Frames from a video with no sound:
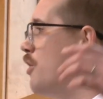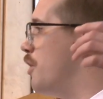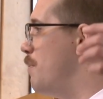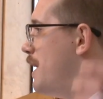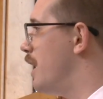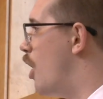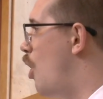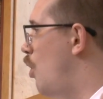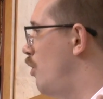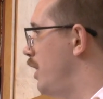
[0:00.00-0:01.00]
to being a
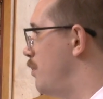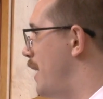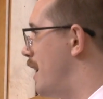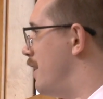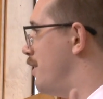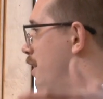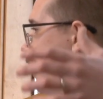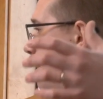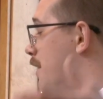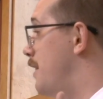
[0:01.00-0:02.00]
holy man and
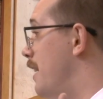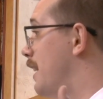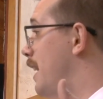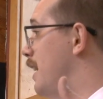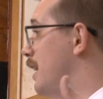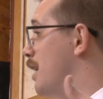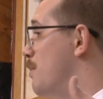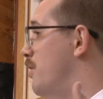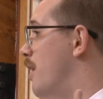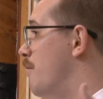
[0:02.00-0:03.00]
dedicating
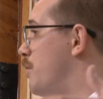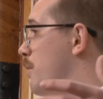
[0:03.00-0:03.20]
himself